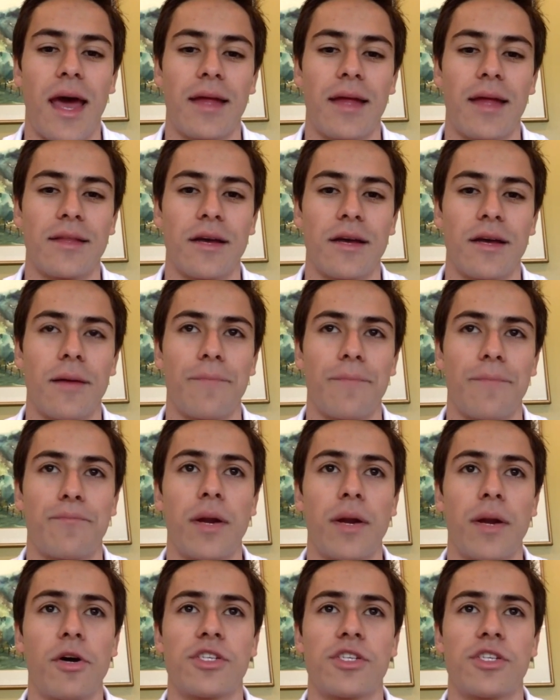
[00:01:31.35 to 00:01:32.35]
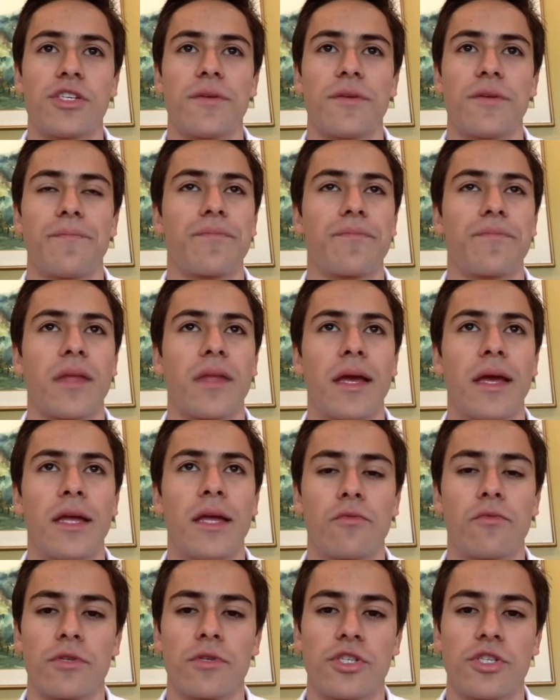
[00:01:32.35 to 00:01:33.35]
and pretty much
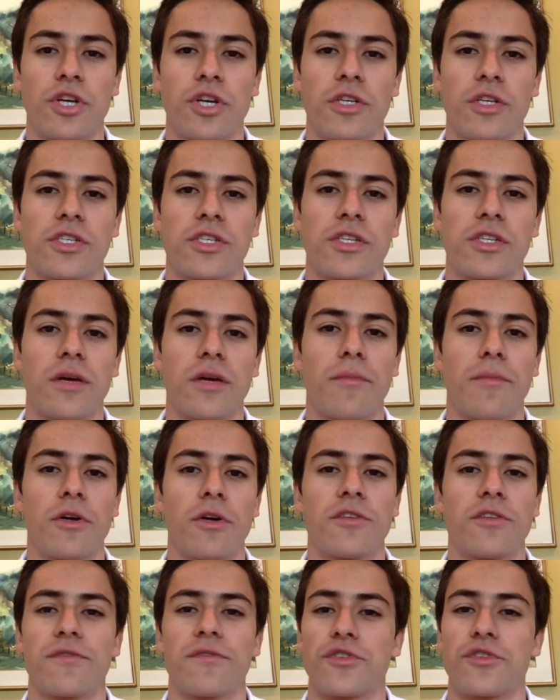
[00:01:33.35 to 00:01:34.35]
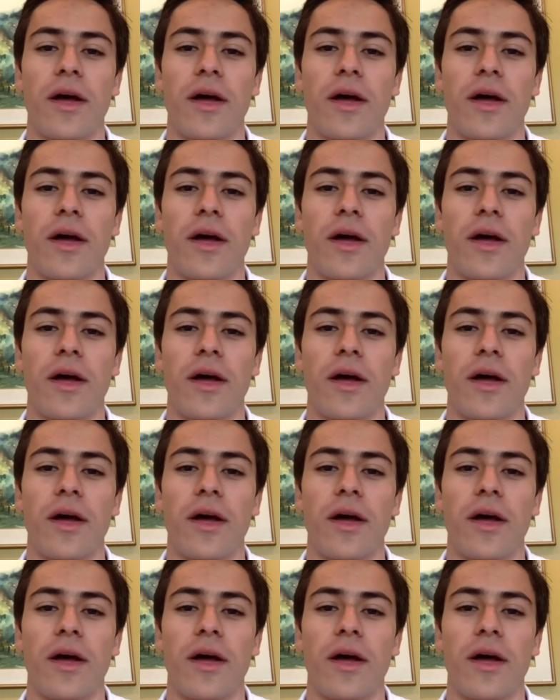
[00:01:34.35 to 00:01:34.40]
it was just a bunch